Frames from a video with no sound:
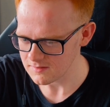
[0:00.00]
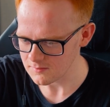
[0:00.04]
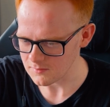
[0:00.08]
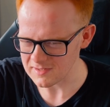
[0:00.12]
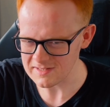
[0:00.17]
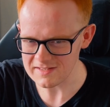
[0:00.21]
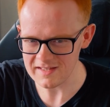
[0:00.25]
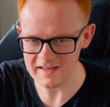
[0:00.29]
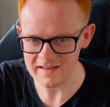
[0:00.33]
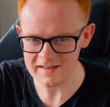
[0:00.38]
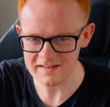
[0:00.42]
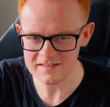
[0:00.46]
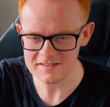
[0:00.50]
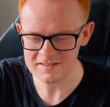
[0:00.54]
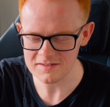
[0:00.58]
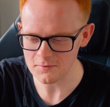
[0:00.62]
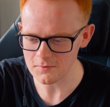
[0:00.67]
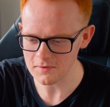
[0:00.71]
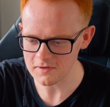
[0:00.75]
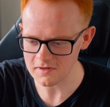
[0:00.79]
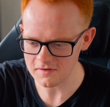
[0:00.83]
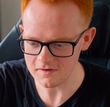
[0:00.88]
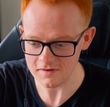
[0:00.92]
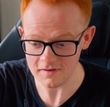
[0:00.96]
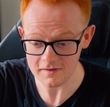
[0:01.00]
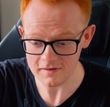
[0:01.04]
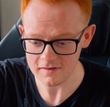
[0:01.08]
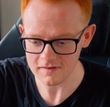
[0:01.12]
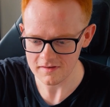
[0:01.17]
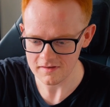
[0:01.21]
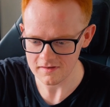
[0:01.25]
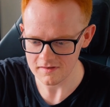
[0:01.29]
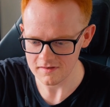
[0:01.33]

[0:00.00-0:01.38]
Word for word: What the heck is going on?